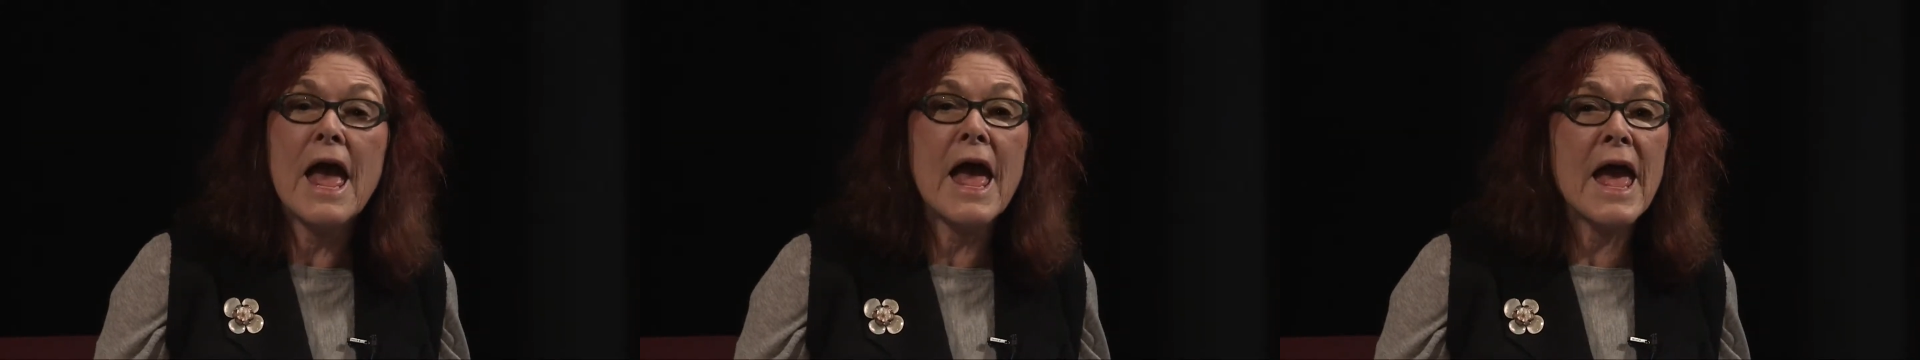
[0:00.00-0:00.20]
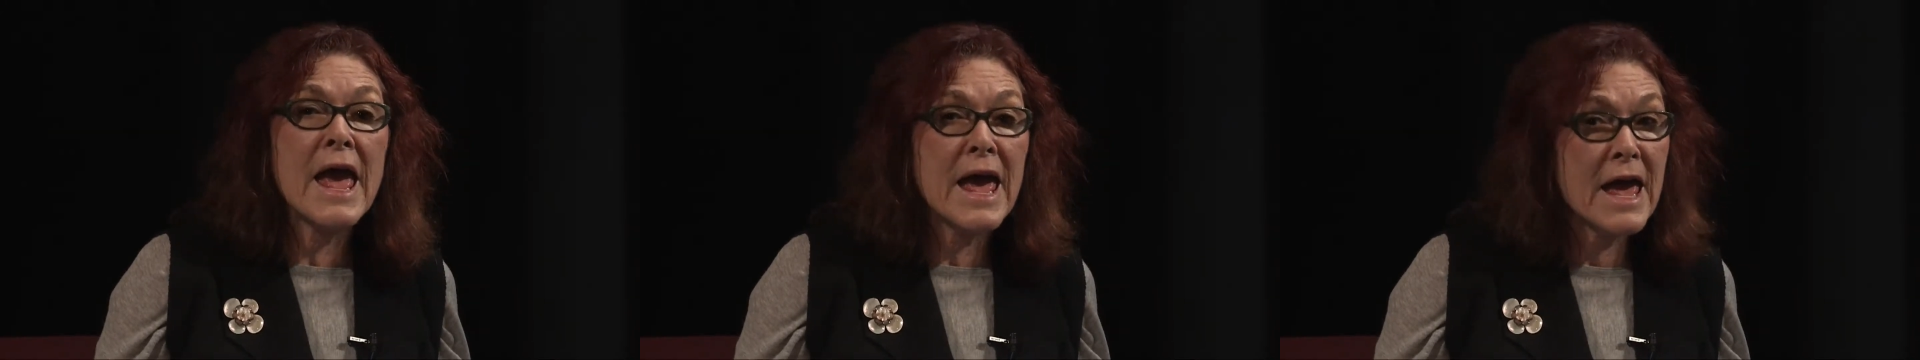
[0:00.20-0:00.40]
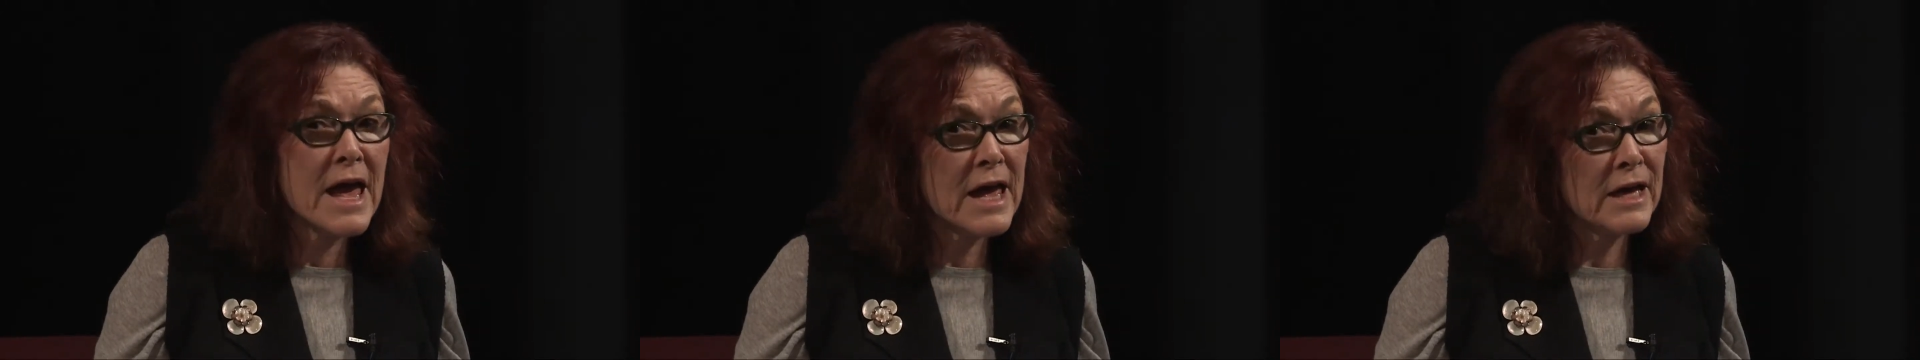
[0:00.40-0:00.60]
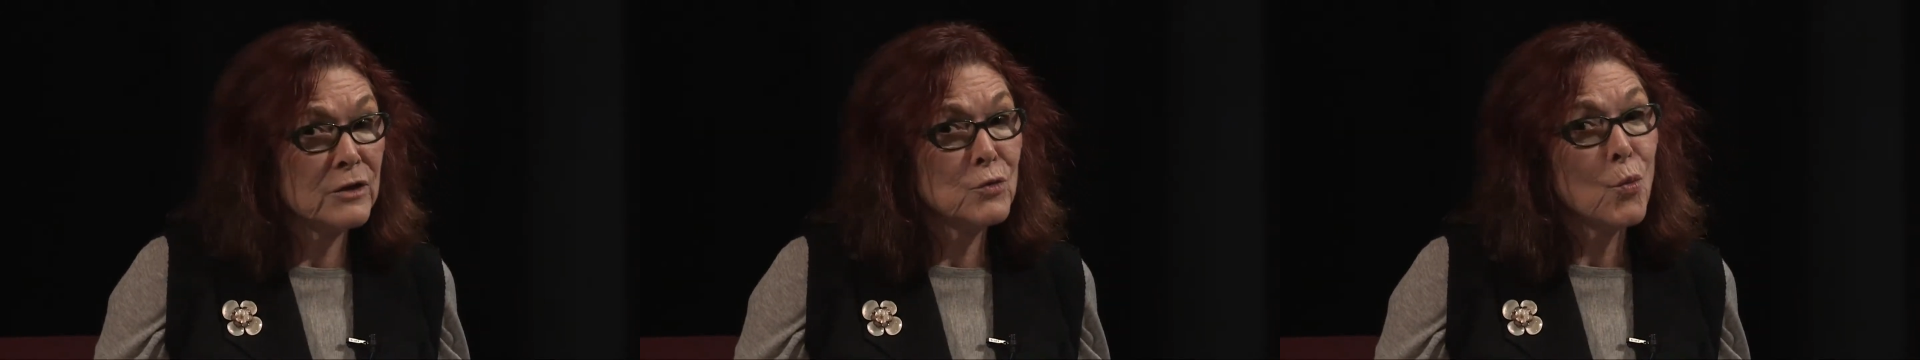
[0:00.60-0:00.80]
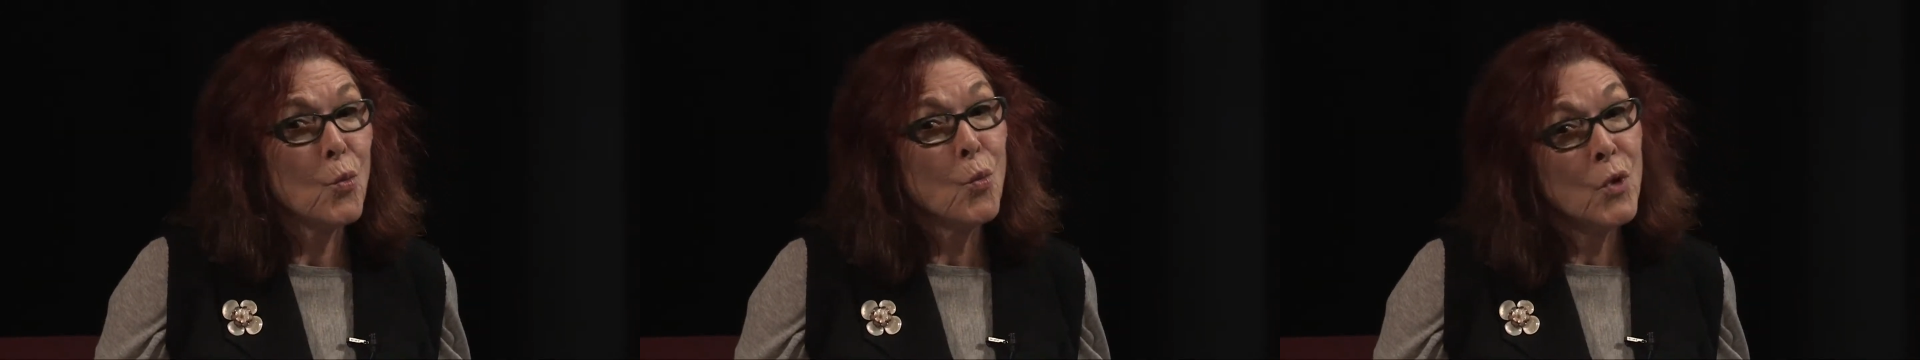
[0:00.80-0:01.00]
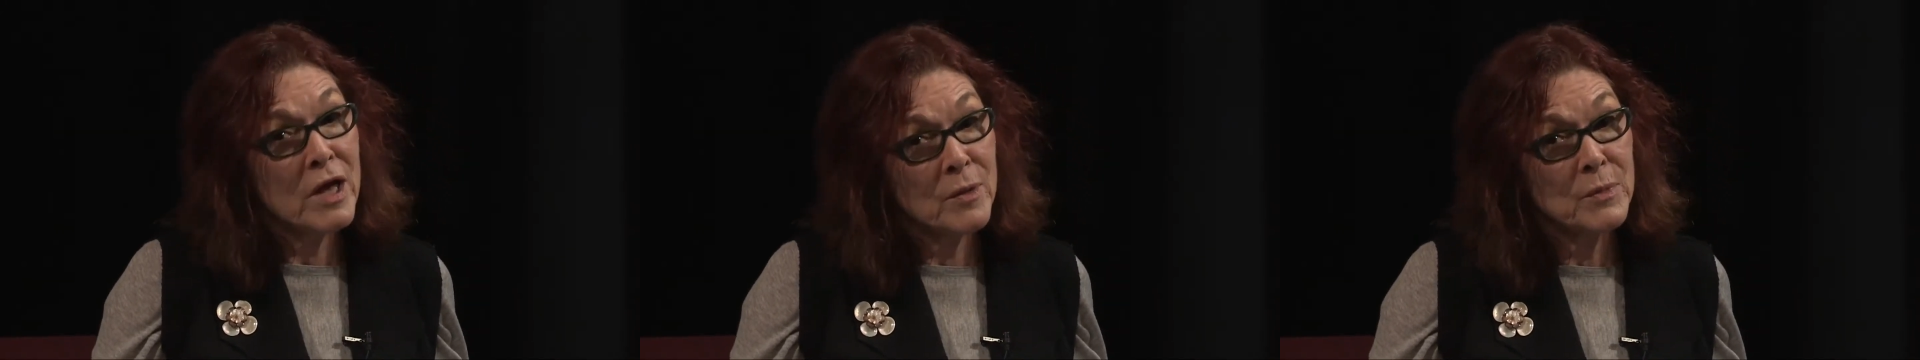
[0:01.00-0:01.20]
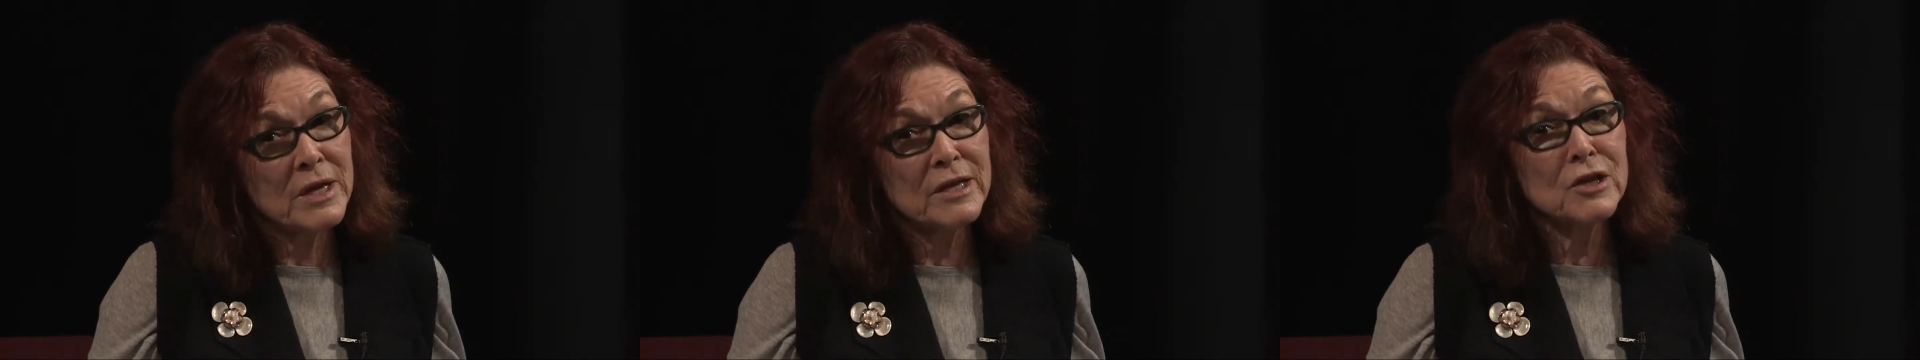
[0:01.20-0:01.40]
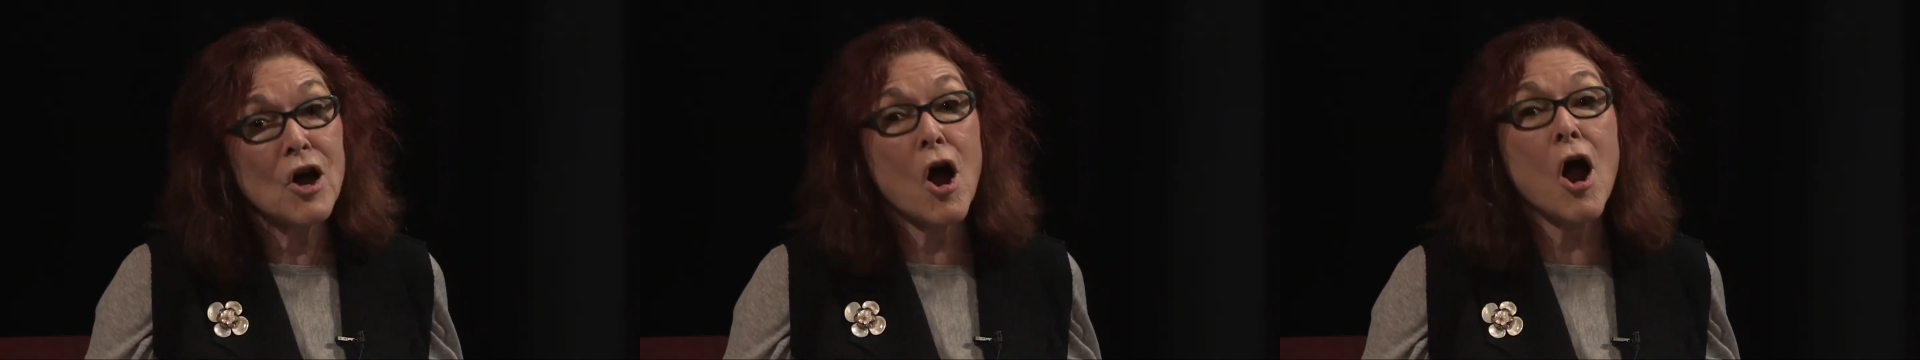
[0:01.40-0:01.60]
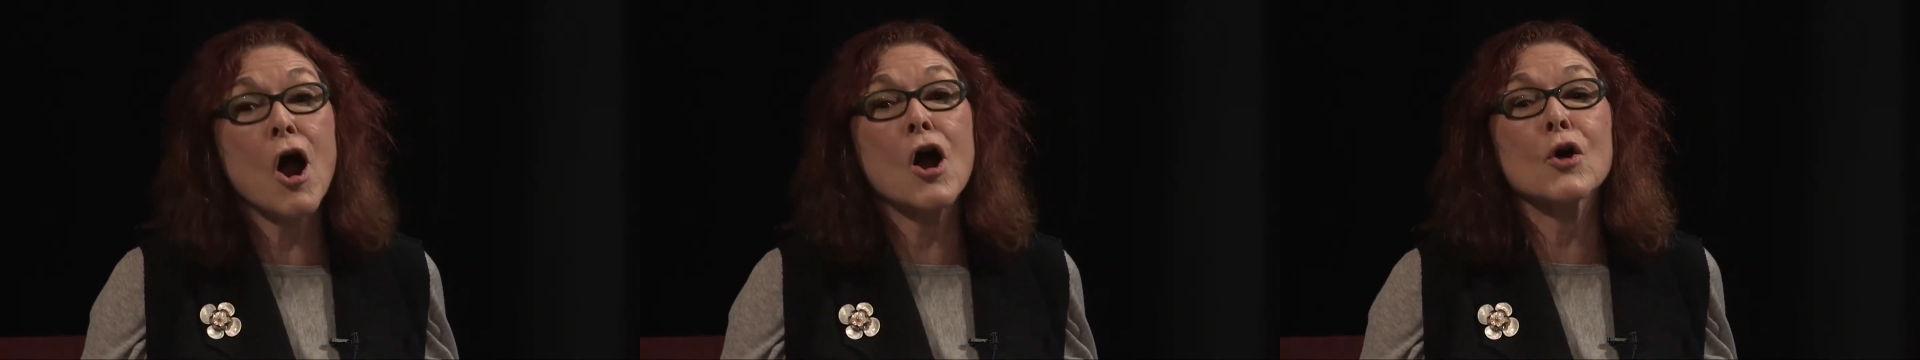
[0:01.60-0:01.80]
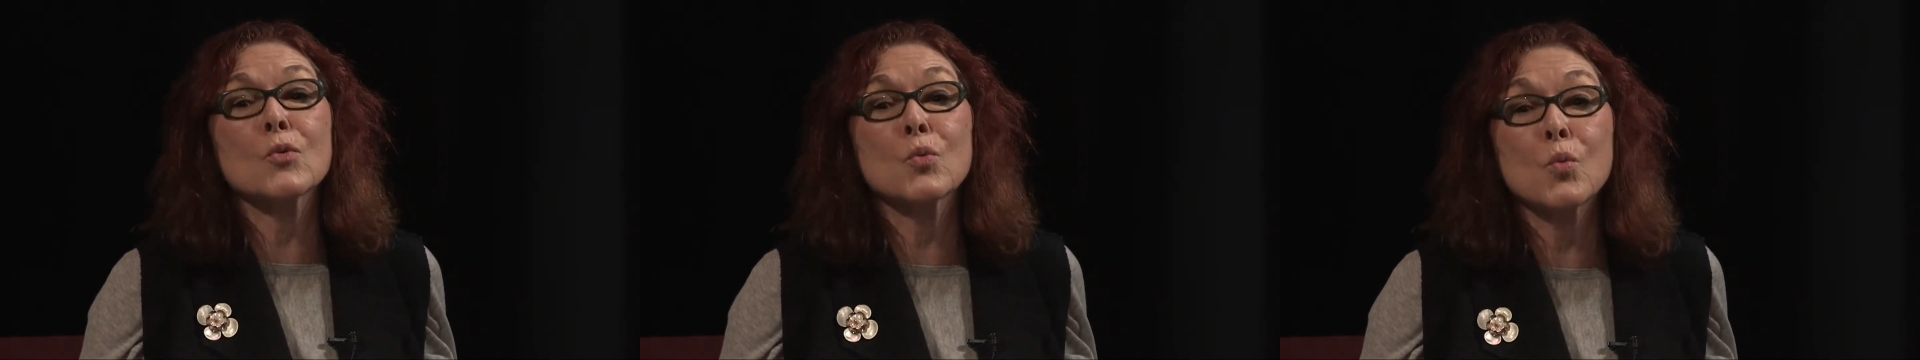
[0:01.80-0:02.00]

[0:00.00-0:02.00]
And women are